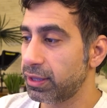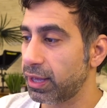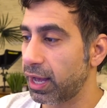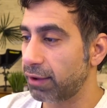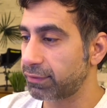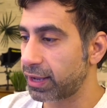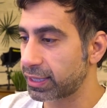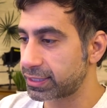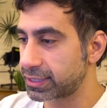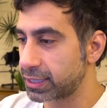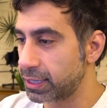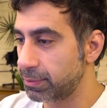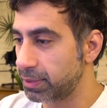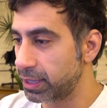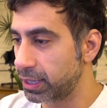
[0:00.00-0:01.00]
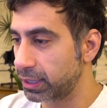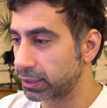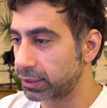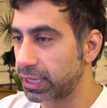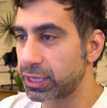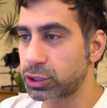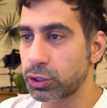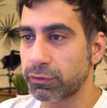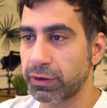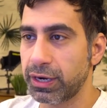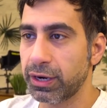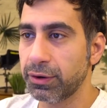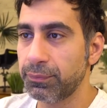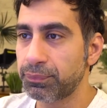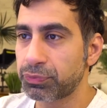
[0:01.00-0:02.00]
I've got some links over
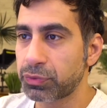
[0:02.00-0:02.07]
here.